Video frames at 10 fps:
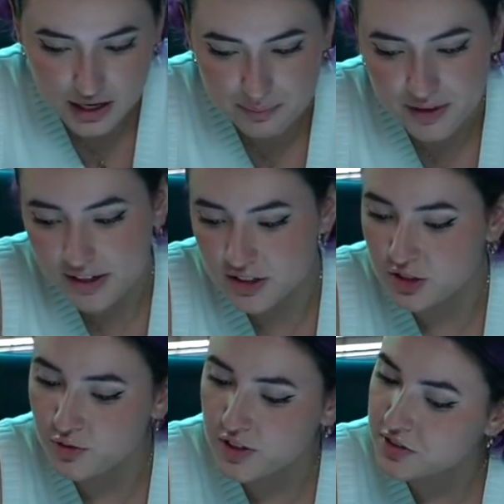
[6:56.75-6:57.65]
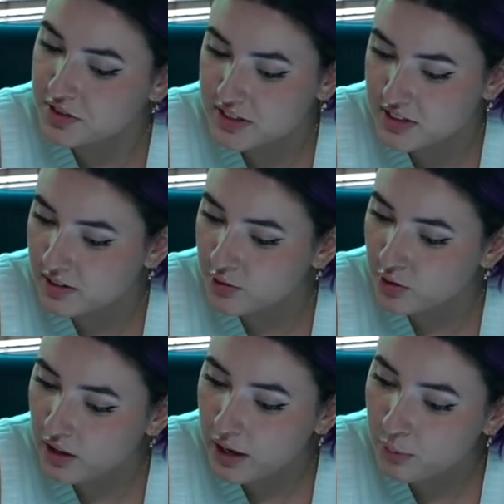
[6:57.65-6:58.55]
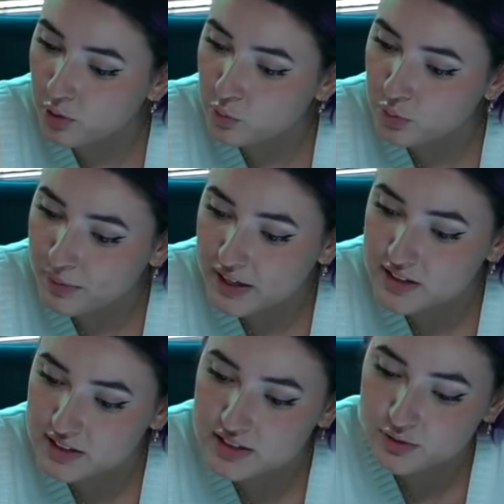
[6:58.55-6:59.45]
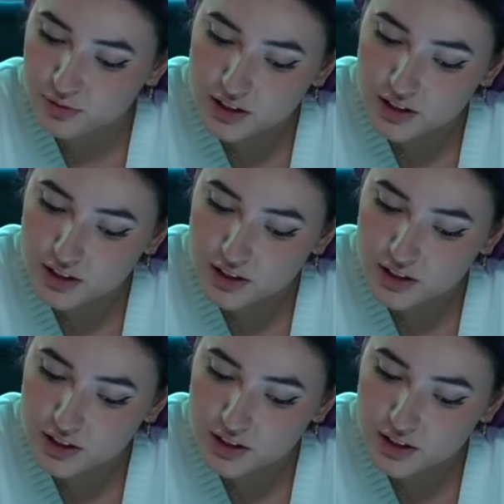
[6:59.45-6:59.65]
and SUVs are decently reliable and would make a decent fleet